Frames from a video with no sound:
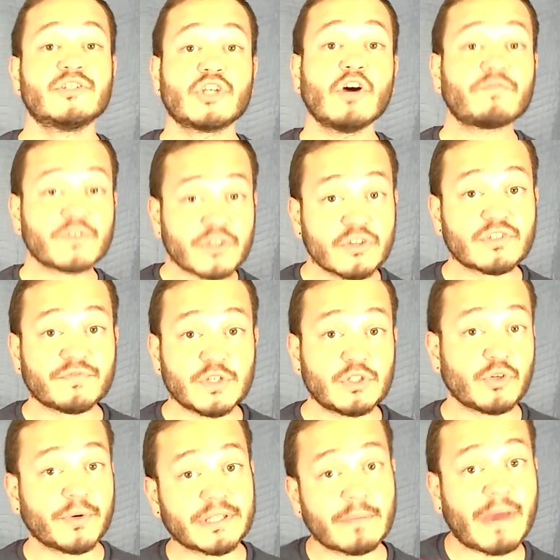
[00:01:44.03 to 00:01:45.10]
So for those of you
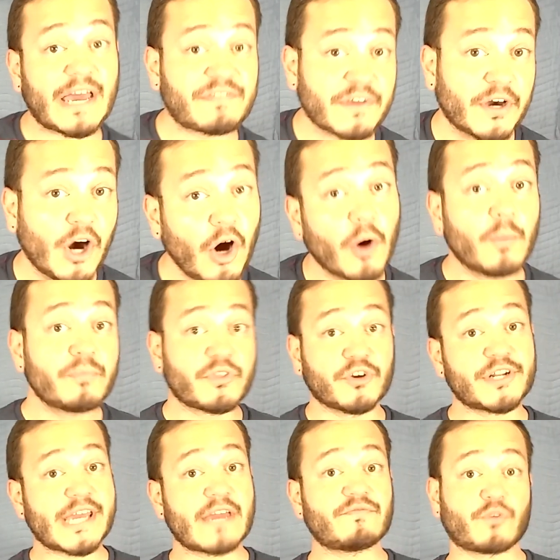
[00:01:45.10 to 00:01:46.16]
doing the math at home,
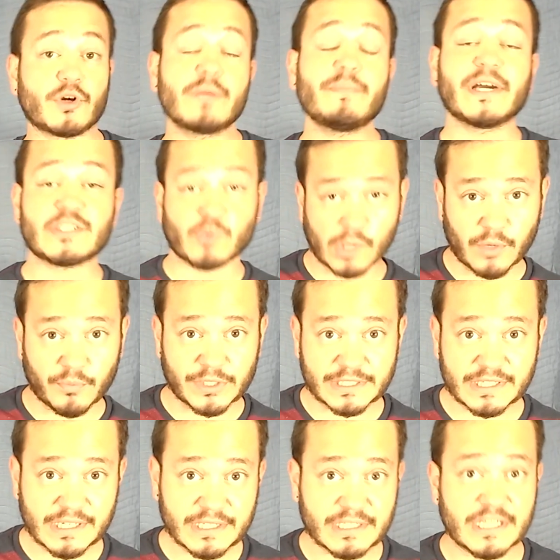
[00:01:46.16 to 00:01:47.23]
3840 by
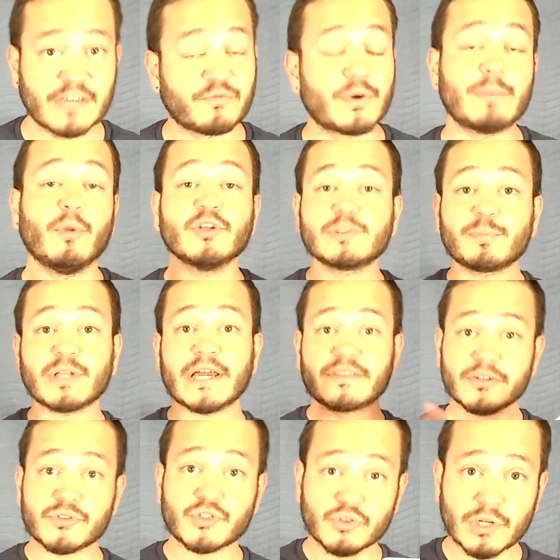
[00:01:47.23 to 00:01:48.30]
2160, if we multiply
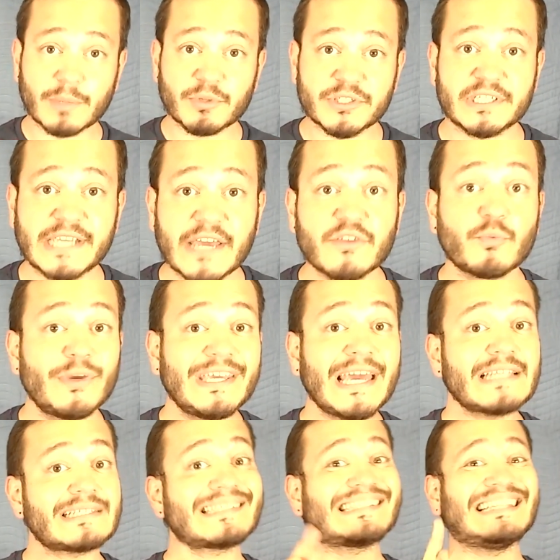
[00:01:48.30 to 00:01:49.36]
those two numbers together, we
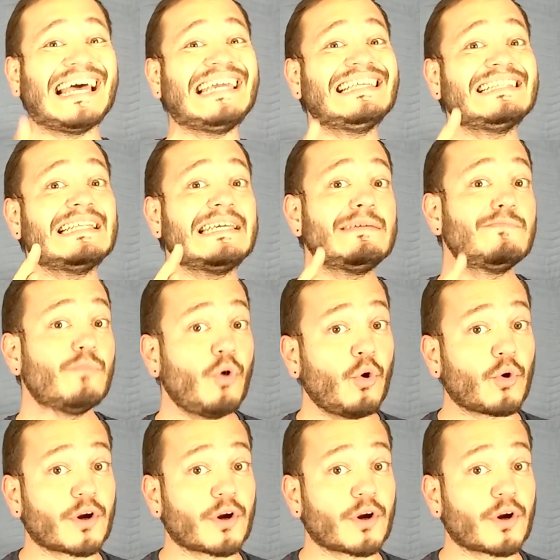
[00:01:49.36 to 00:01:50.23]
get slightly more